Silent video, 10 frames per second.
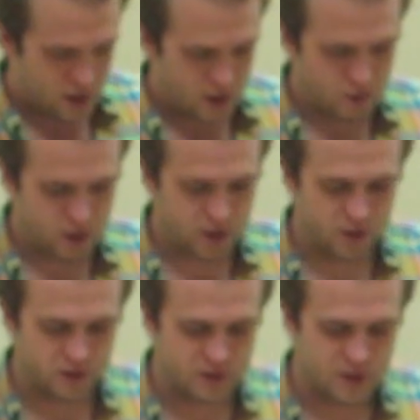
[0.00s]
and make a
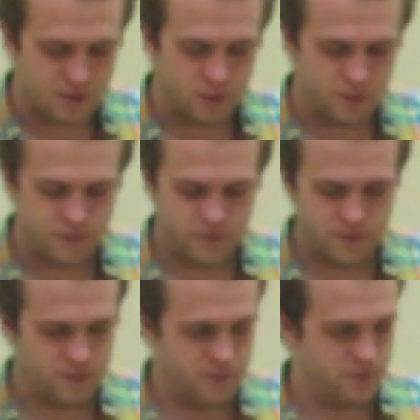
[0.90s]
little snip,
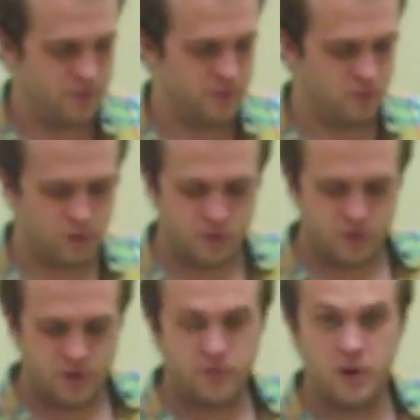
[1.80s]
which
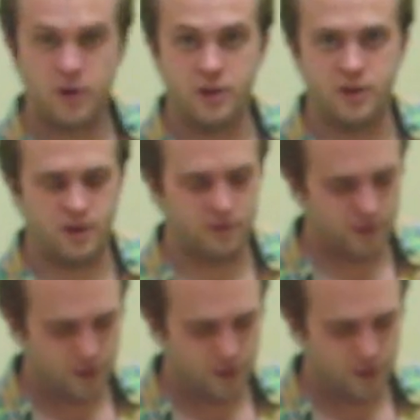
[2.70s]
we have already done.